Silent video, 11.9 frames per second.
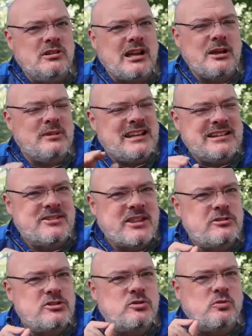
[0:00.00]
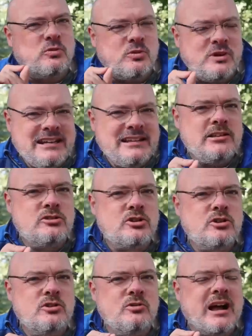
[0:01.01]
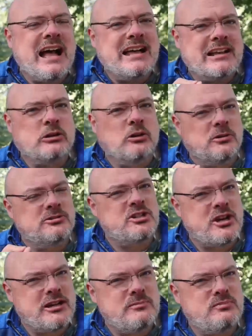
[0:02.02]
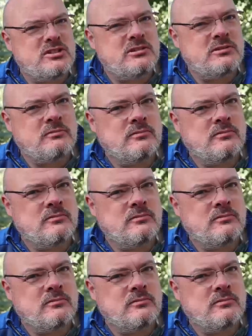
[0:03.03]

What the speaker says: I mean, is that really true at all times?